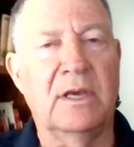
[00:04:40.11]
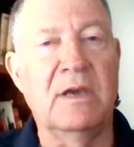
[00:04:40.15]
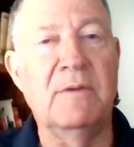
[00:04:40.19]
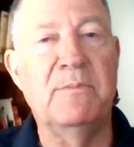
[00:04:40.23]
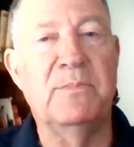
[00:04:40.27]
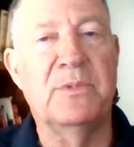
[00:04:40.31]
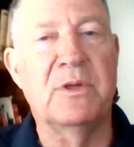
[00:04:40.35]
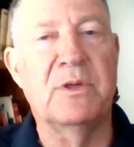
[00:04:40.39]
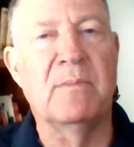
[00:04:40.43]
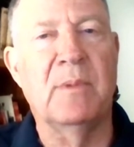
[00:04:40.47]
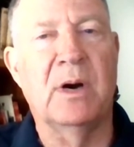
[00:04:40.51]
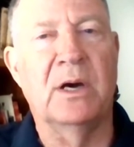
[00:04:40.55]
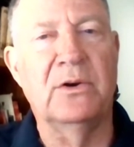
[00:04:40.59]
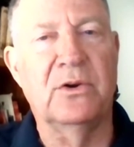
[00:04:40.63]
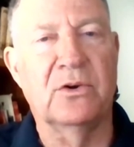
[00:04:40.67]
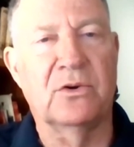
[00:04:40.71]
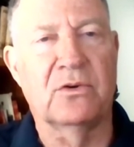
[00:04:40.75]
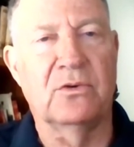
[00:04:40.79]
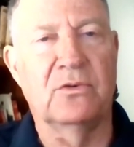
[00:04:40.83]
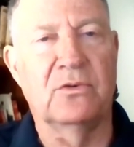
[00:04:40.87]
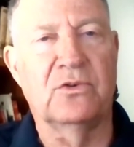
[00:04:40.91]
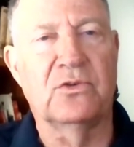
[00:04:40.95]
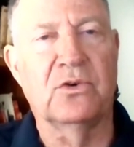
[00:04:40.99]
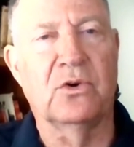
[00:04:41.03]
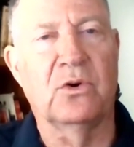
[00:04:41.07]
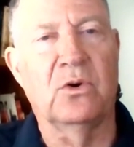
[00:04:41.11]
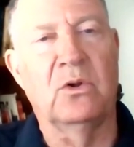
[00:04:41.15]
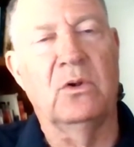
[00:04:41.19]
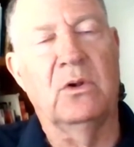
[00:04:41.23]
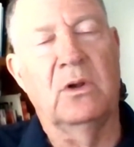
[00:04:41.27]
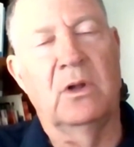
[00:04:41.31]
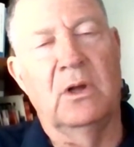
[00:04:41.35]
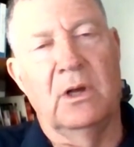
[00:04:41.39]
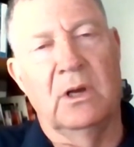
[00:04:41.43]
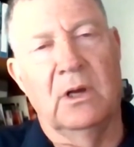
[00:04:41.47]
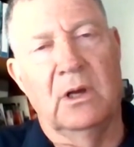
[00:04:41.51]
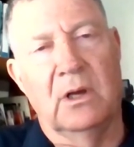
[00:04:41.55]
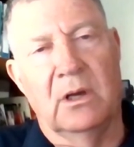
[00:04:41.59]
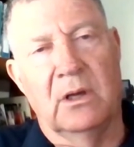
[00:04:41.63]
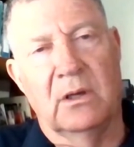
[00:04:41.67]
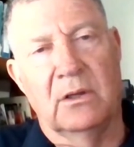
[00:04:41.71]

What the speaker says: keep them under control,